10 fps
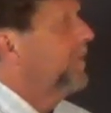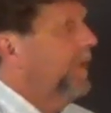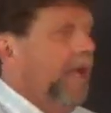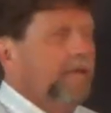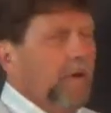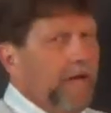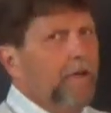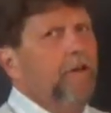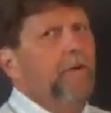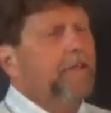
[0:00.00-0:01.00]
Okay, so I
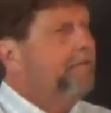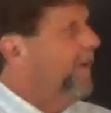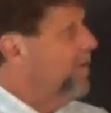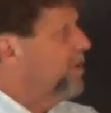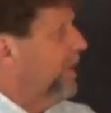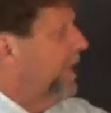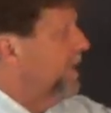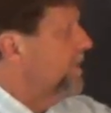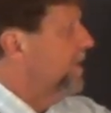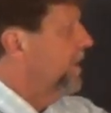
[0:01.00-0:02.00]
don't know what the function
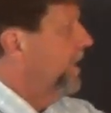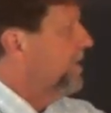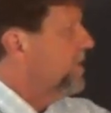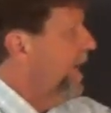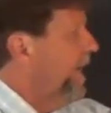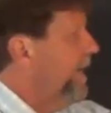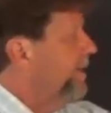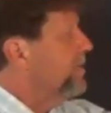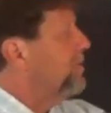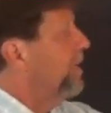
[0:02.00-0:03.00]
is. Here's A,
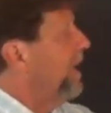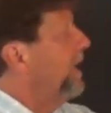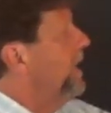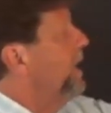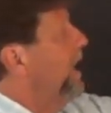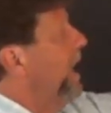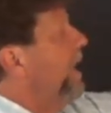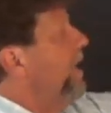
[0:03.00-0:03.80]
here's B. I